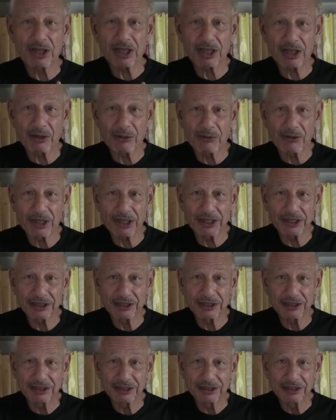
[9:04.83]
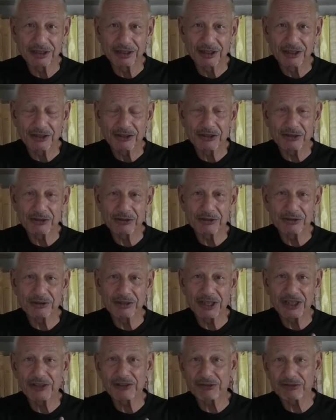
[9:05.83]
our way to
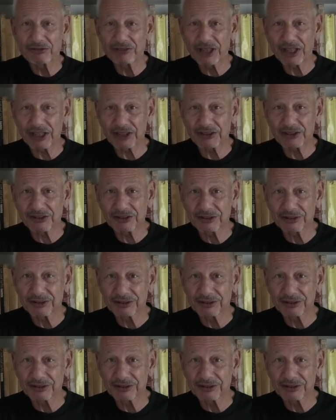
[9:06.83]
its effects.